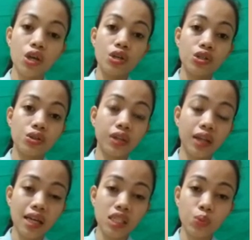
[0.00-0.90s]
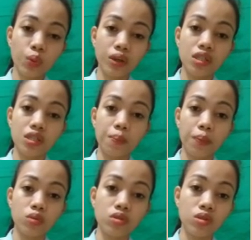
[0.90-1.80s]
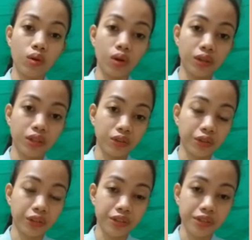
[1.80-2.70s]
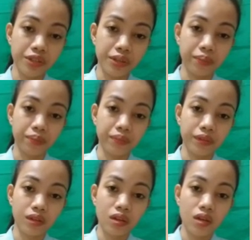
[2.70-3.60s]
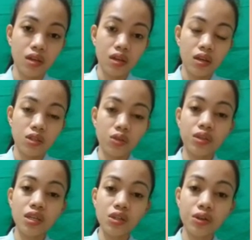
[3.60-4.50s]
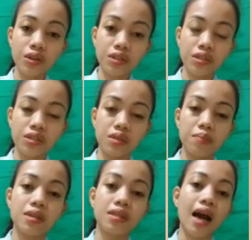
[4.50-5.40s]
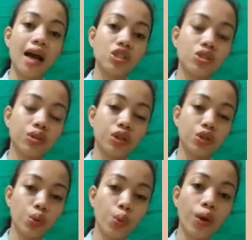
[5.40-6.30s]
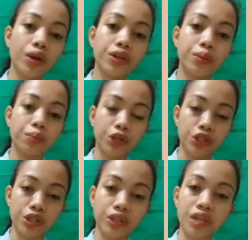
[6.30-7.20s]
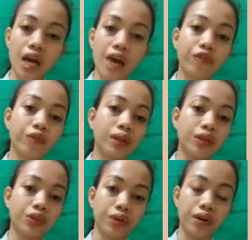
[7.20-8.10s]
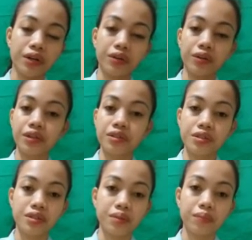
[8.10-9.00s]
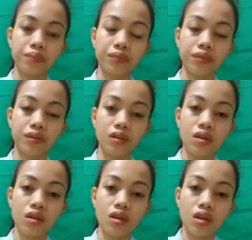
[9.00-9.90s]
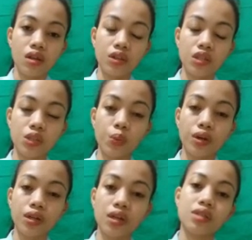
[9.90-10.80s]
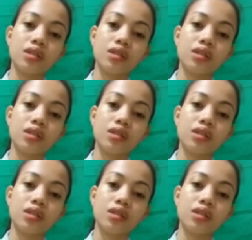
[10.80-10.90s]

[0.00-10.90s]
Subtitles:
So the last one is the post-colonial criticism. So this criticism is actually new and emerging type of a literary criticism. This one is